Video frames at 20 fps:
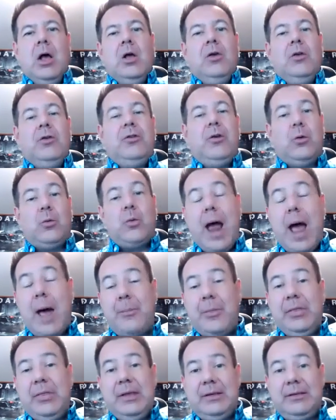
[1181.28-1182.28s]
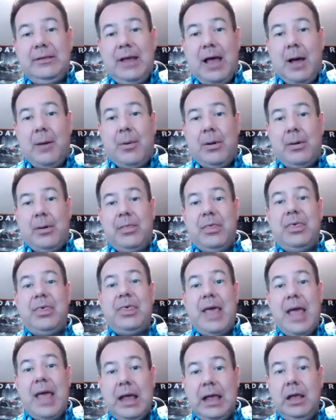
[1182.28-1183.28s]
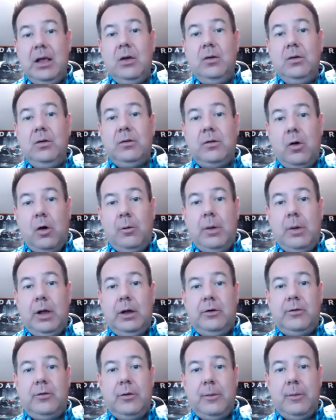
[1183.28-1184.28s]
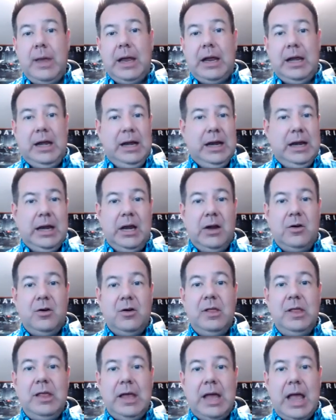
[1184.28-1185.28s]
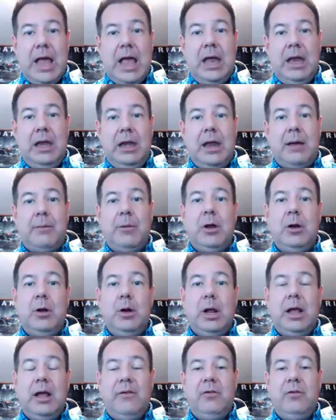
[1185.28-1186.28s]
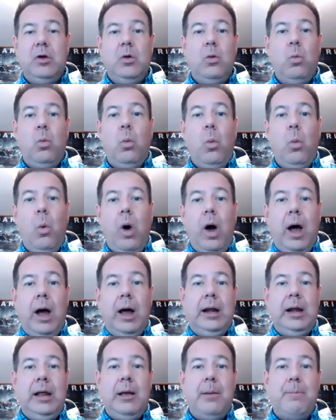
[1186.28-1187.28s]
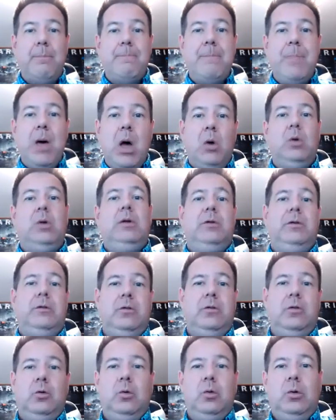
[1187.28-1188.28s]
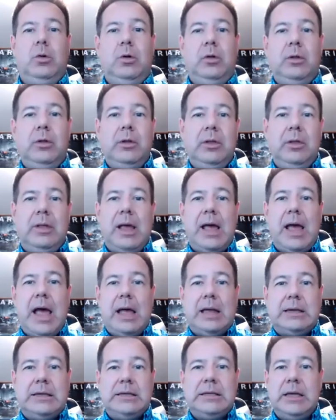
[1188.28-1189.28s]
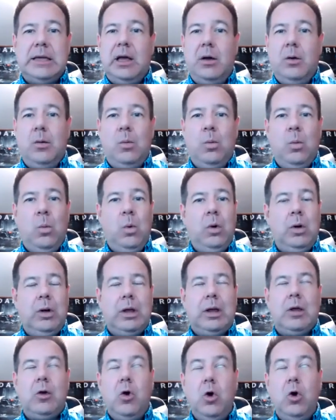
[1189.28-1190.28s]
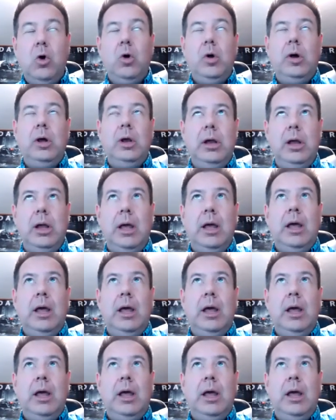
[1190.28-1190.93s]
so wrapping this up, thank you so much for making it here to the end. I'm going to give you one bonus tool that could